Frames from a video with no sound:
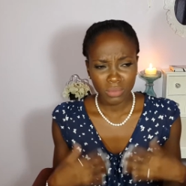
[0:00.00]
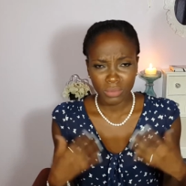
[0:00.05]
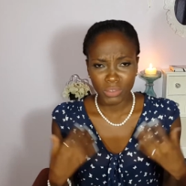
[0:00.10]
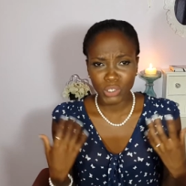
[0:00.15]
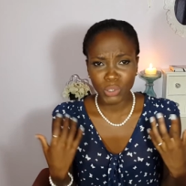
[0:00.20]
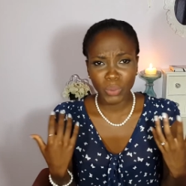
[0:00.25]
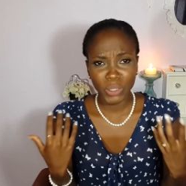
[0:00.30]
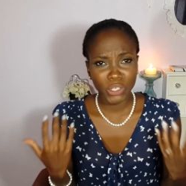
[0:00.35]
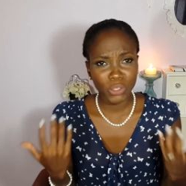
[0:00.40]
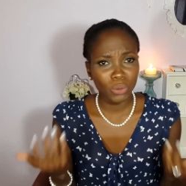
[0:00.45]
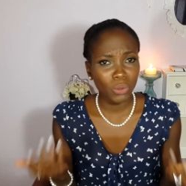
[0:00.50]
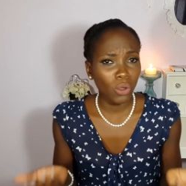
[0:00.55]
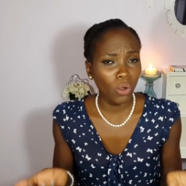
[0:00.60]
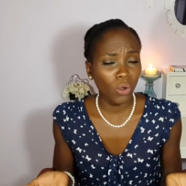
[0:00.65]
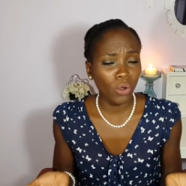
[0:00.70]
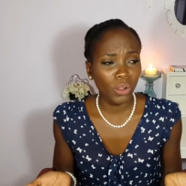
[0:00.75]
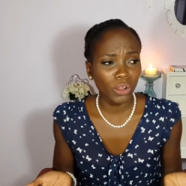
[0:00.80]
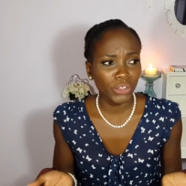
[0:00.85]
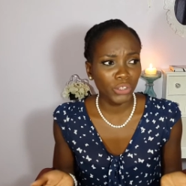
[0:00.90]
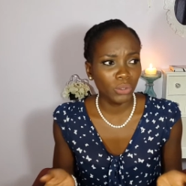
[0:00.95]
So when you
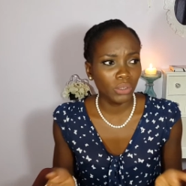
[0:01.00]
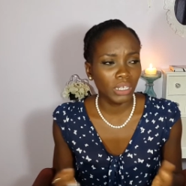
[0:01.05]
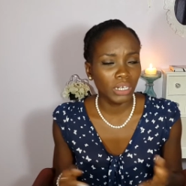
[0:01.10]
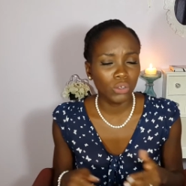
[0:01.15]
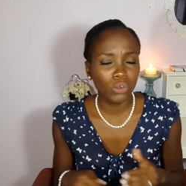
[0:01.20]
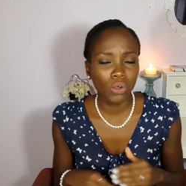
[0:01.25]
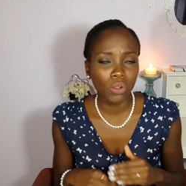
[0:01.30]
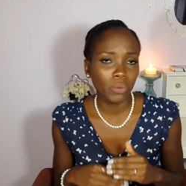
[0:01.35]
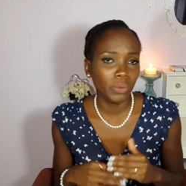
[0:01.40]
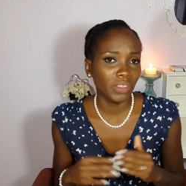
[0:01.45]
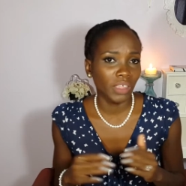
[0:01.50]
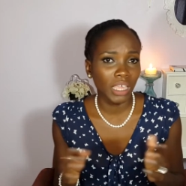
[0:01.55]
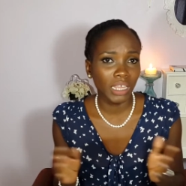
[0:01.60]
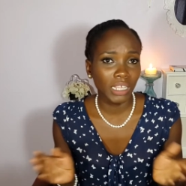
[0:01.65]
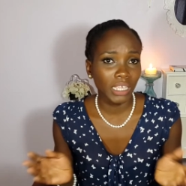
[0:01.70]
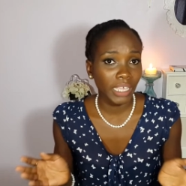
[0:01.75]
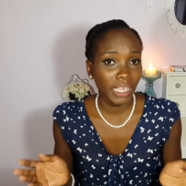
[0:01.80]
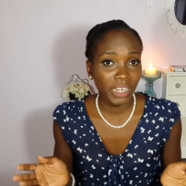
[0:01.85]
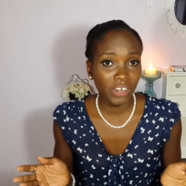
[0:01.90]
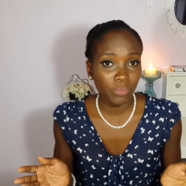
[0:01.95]
call, you can call with
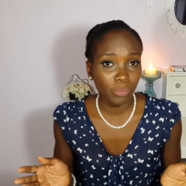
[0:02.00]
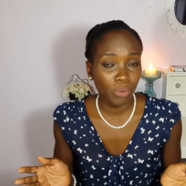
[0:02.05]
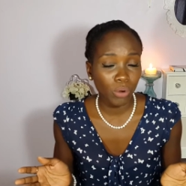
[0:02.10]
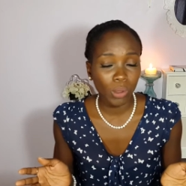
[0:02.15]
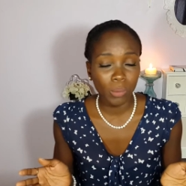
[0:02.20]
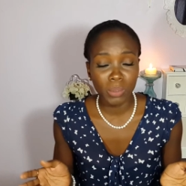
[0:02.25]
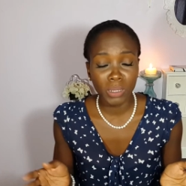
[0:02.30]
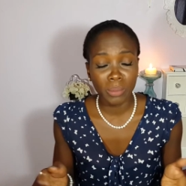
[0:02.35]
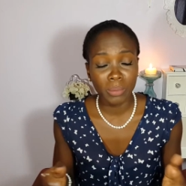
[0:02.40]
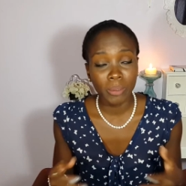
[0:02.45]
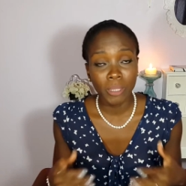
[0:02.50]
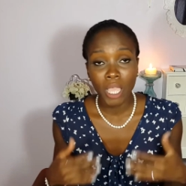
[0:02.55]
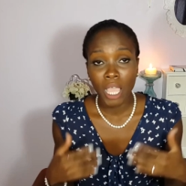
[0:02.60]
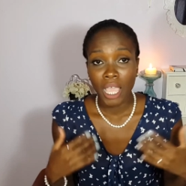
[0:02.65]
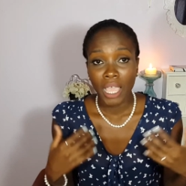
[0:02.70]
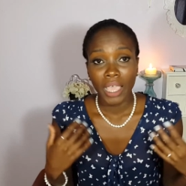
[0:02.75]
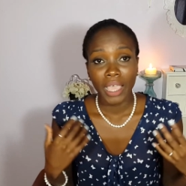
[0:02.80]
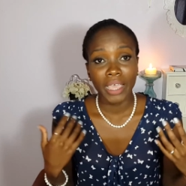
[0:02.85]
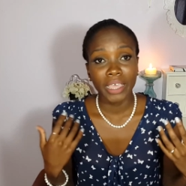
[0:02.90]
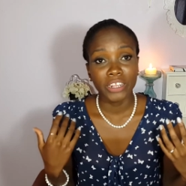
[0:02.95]
any kind of problem,
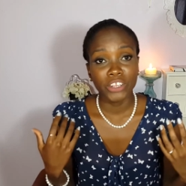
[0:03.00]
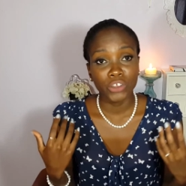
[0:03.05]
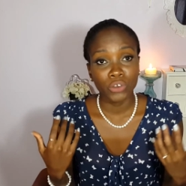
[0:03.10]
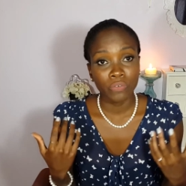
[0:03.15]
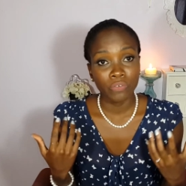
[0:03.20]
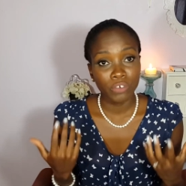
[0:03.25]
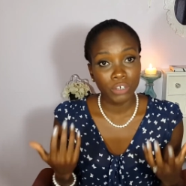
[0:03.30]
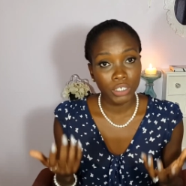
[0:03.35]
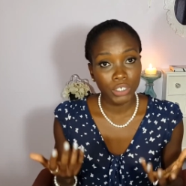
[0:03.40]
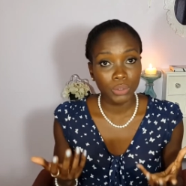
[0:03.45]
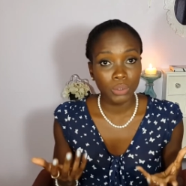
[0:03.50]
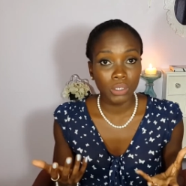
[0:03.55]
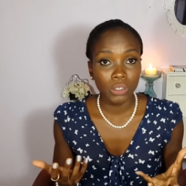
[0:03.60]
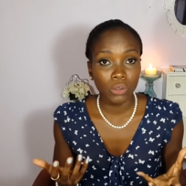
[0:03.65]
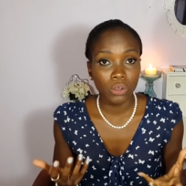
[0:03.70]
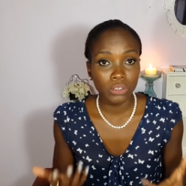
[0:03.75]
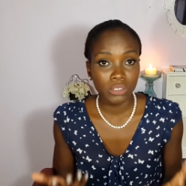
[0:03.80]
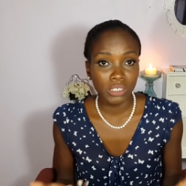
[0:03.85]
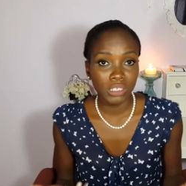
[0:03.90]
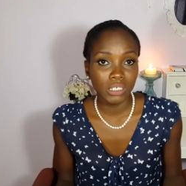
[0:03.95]
and your virtual
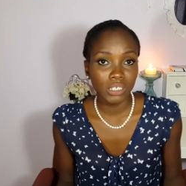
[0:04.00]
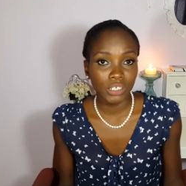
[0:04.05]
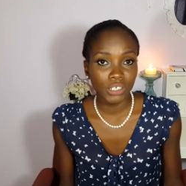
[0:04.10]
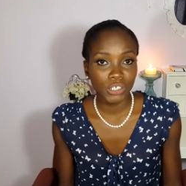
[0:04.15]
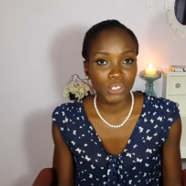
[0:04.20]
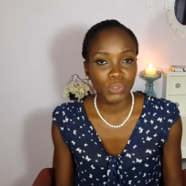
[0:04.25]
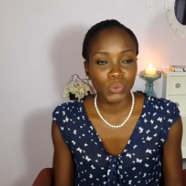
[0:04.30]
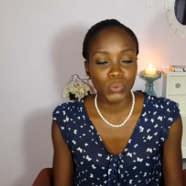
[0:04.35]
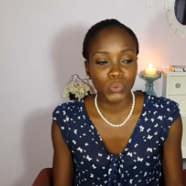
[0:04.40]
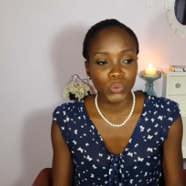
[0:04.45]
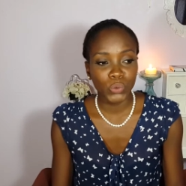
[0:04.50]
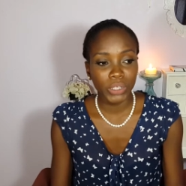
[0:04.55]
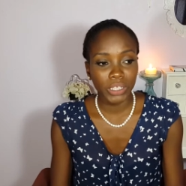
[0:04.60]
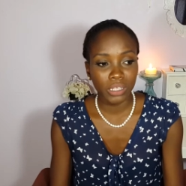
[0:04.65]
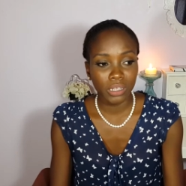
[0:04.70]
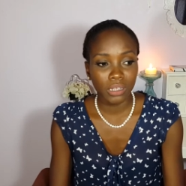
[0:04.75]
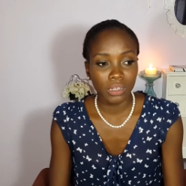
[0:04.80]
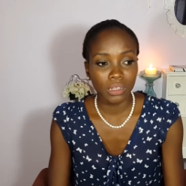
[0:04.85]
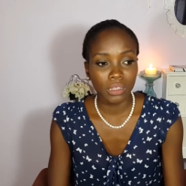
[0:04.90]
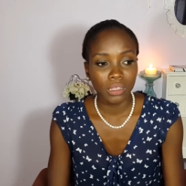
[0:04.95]
concierge
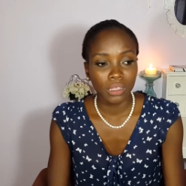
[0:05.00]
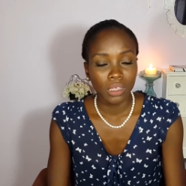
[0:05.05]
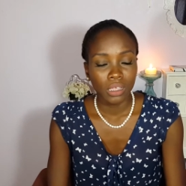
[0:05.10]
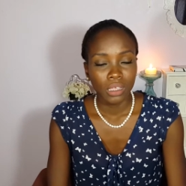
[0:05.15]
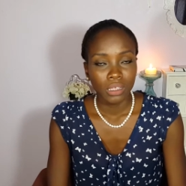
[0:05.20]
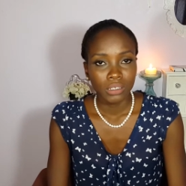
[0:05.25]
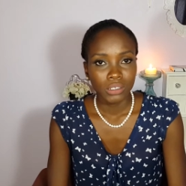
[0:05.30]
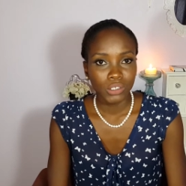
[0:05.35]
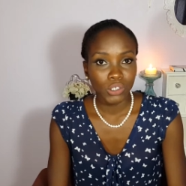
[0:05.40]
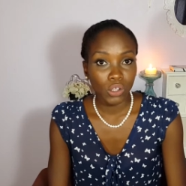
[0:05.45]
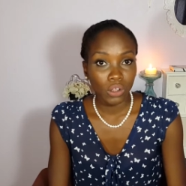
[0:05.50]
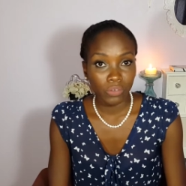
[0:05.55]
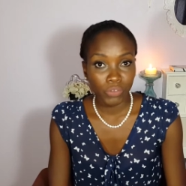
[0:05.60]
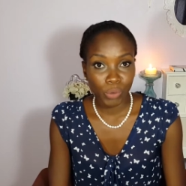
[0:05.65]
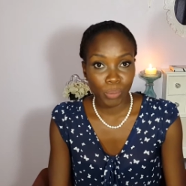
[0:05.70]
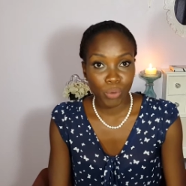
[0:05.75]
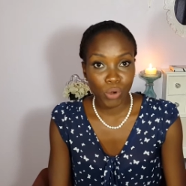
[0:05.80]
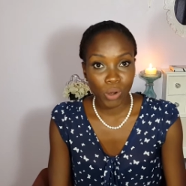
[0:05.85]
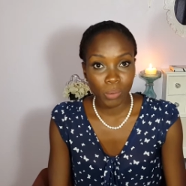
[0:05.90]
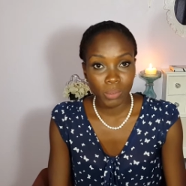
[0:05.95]
will solve
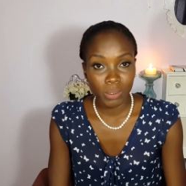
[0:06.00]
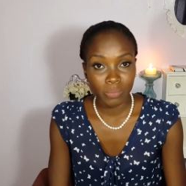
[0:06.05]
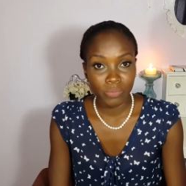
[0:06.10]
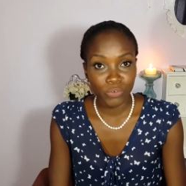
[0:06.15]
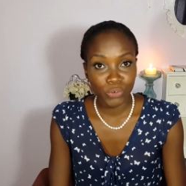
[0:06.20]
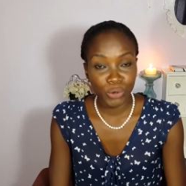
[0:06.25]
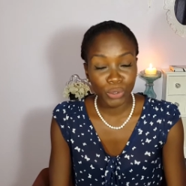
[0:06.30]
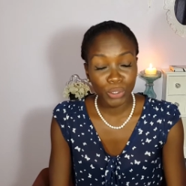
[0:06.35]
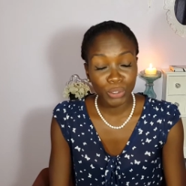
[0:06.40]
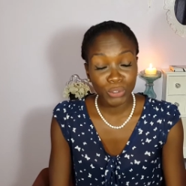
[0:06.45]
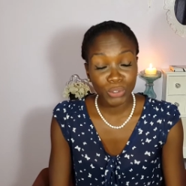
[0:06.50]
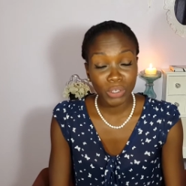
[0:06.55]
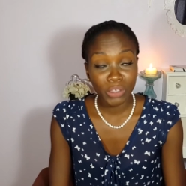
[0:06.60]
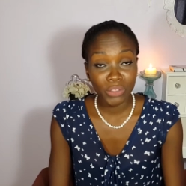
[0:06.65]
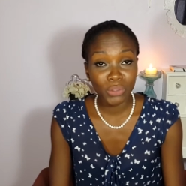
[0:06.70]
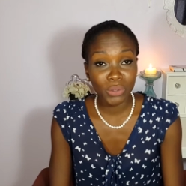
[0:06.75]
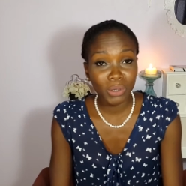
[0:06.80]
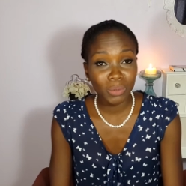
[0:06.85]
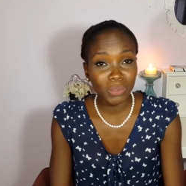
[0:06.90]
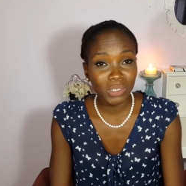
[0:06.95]
your problem for you. So I
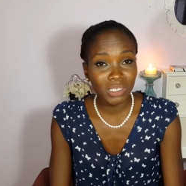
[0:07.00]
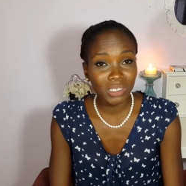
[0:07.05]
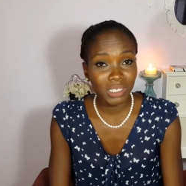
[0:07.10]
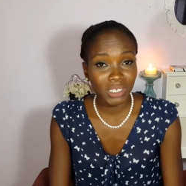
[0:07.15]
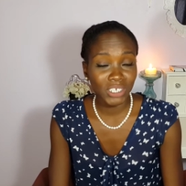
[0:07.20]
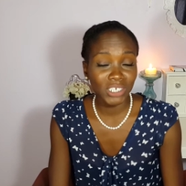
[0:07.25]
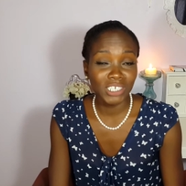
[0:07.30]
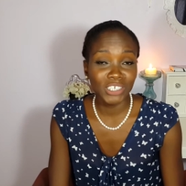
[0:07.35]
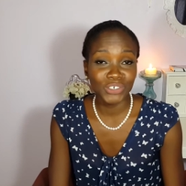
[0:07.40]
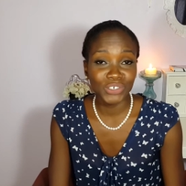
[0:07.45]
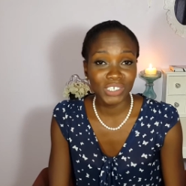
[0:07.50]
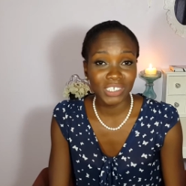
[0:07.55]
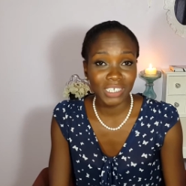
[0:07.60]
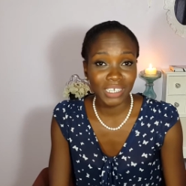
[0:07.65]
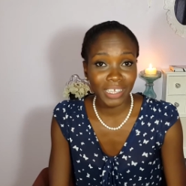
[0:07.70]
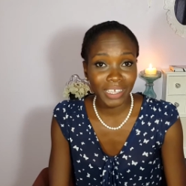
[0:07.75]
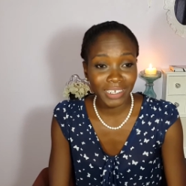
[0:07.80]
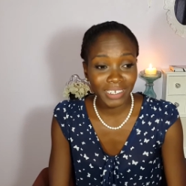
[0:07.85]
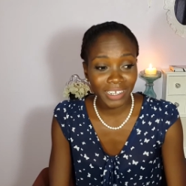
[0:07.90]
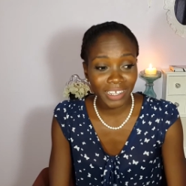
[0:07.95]
thought it was such an
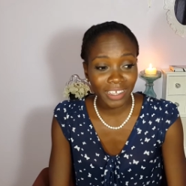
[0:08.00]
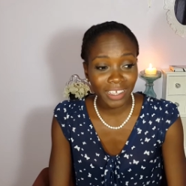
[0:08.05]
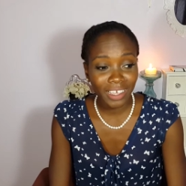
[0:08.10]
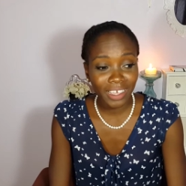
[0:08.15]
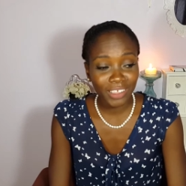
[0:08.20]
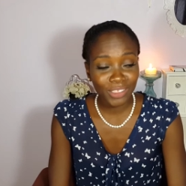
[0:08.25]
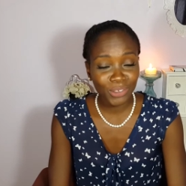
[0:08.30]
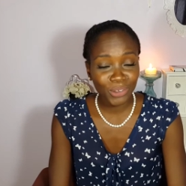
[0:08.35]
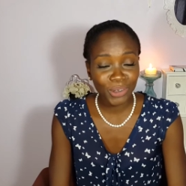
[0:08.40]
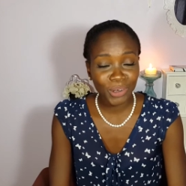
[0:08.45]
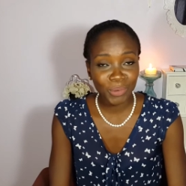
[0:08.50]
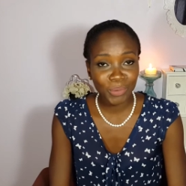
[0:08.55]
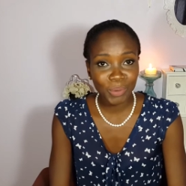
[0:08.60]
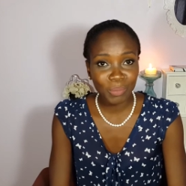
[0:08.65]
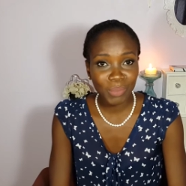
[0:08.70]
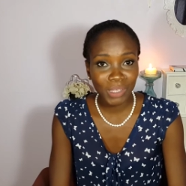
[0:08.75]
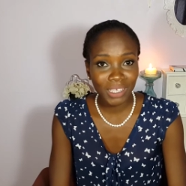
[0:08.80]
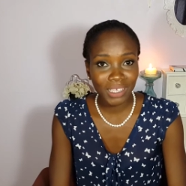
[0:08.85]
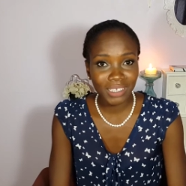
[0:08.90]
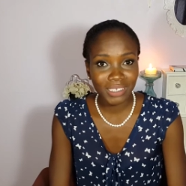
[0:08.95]
interesting idea. I thought it
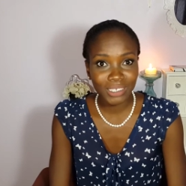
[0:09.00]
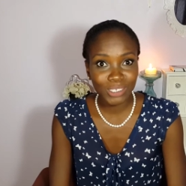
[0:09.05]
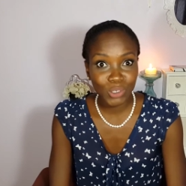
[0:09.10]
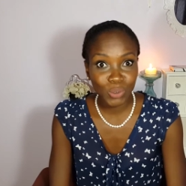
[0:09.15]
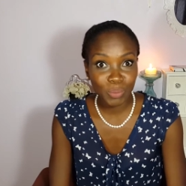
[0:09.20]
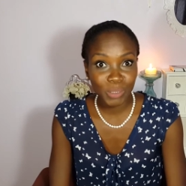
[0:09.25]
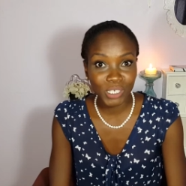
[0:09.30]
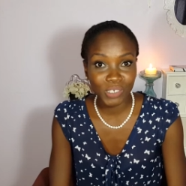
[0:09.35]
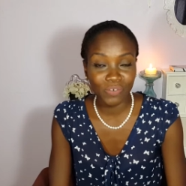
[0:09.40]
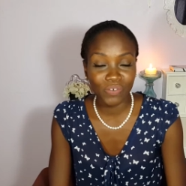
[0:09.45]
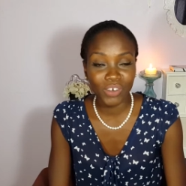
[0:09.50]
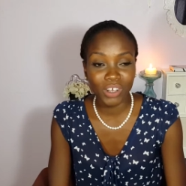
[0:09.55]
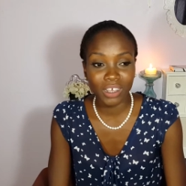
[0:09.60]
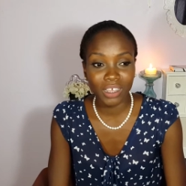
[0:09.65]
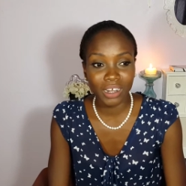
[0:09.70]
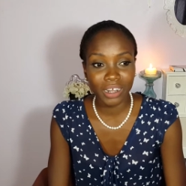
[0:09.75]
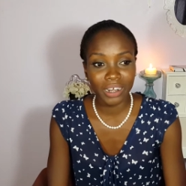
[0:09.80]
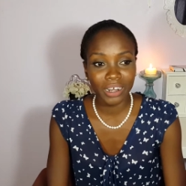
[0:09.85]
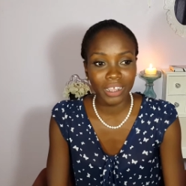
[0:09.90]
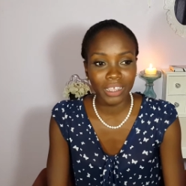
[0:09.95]
would be so much
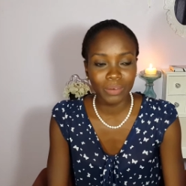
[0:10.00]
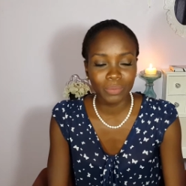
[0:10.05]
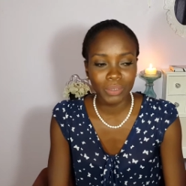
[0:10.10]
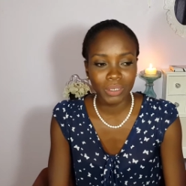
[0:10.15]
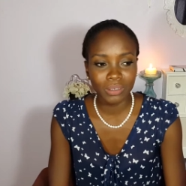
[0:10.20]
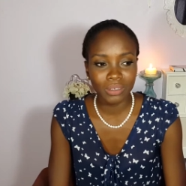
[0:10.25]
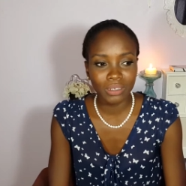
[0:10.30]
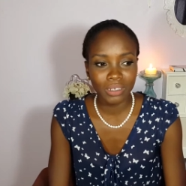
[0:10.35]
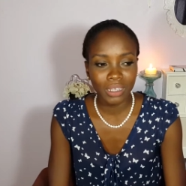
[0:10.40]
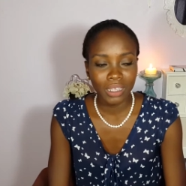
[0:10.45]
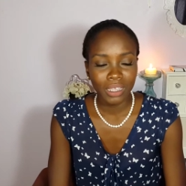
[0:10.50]
fun. It would,